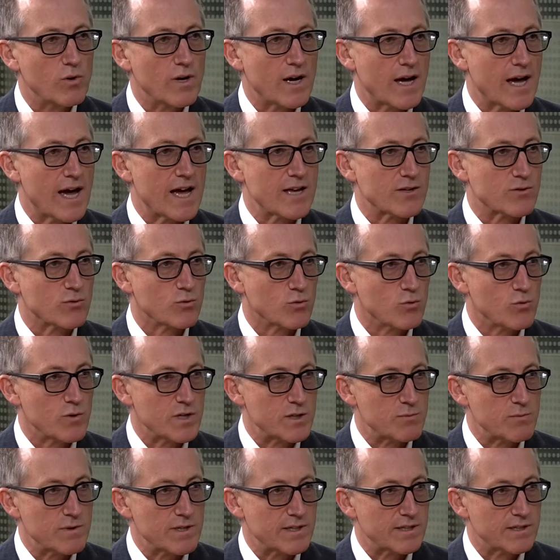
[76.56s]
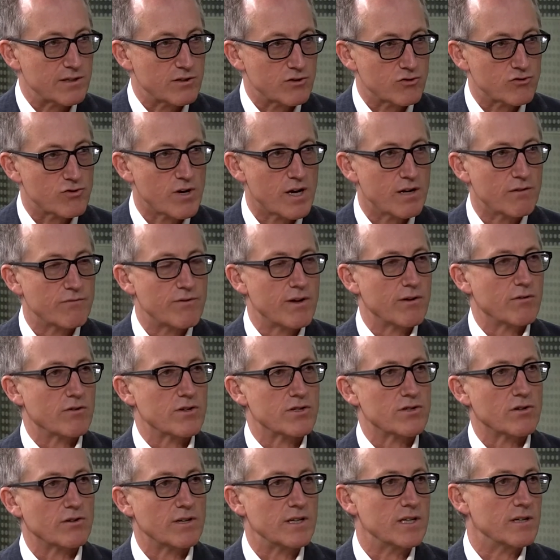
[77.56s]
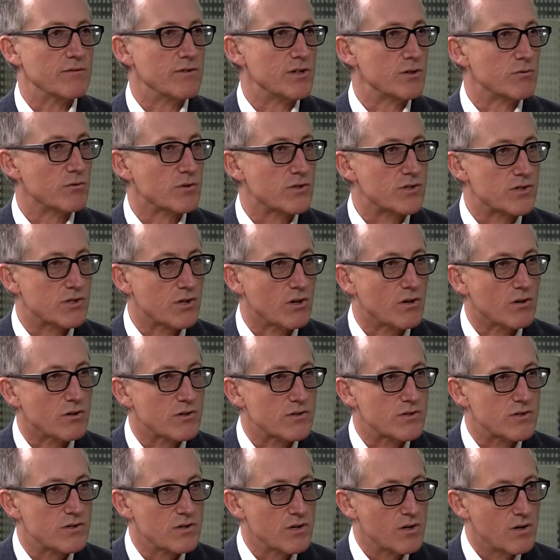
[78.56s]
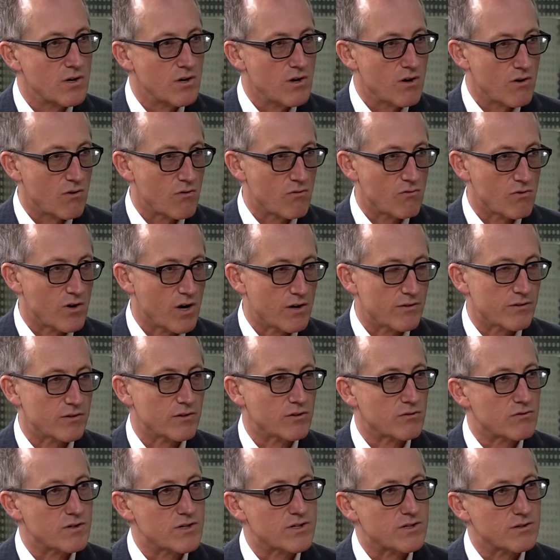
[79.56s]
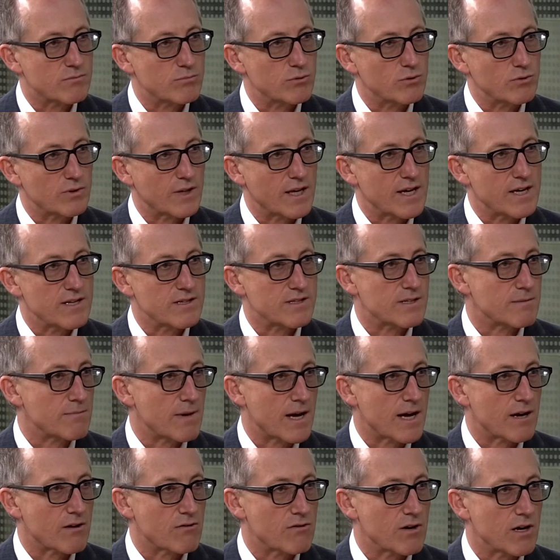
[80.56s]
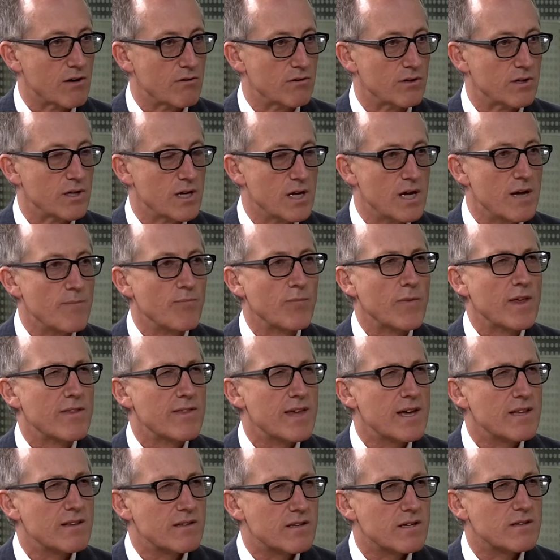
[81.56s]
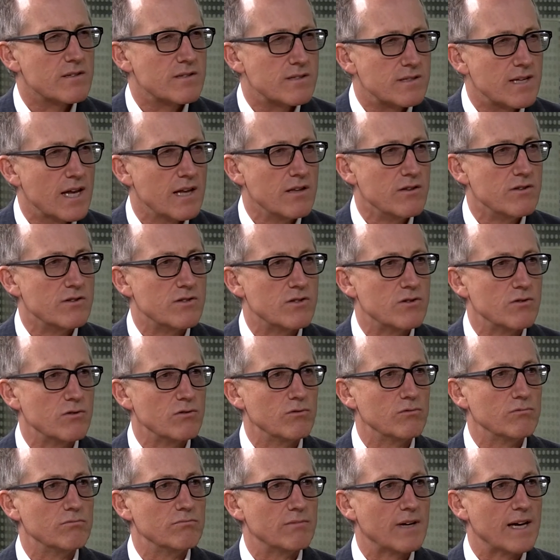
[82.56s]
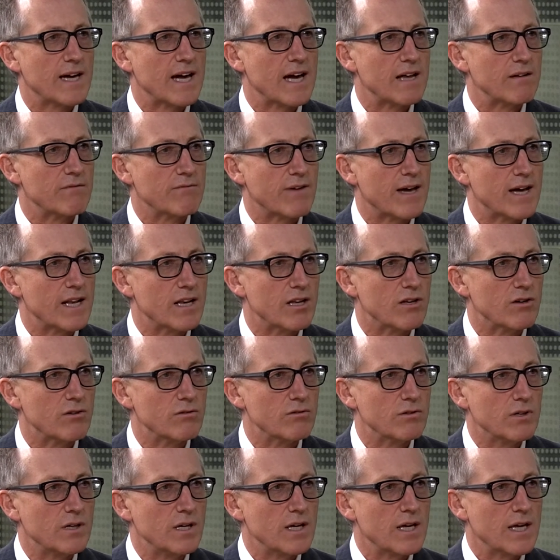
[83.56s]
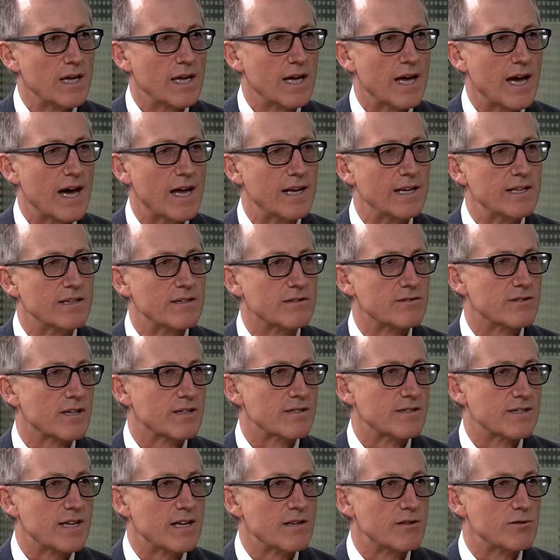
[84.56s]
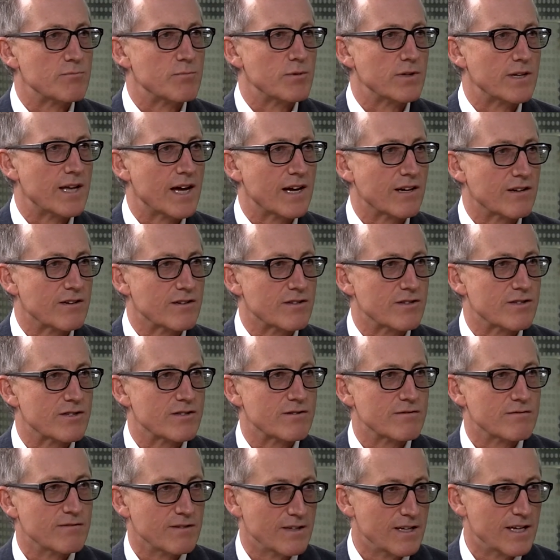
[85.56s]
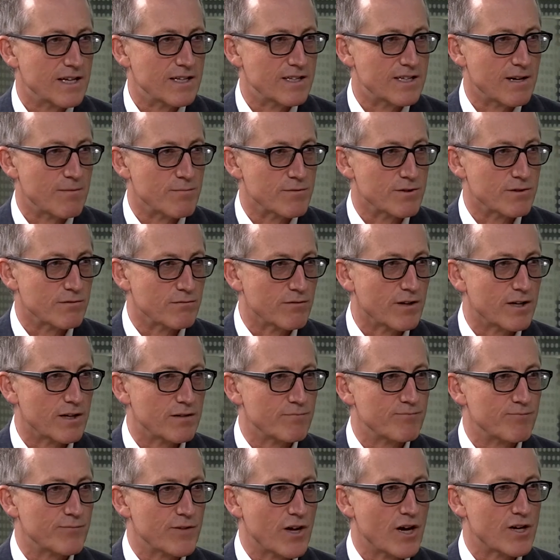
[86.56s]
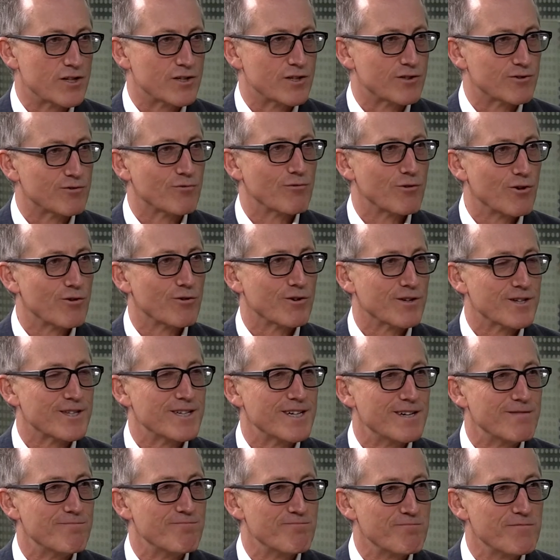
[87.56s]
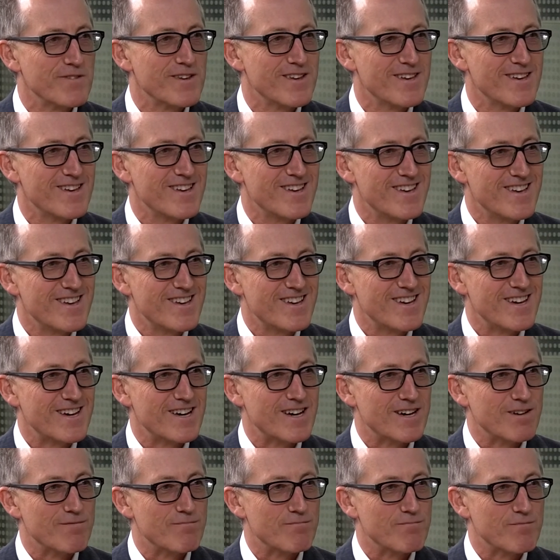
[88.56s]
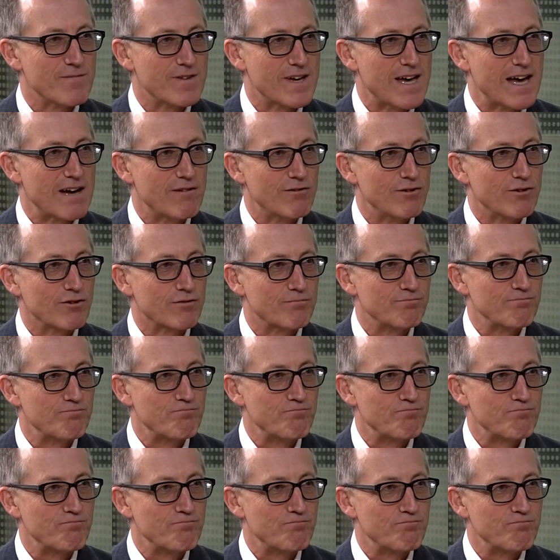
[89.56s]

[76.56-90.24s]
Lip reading: as always, we try and focus on individual stocks rather than crystal ball gaze the macro, and that does tend to add value, and it does tend to protect us in terms of our sort of longer term outlook.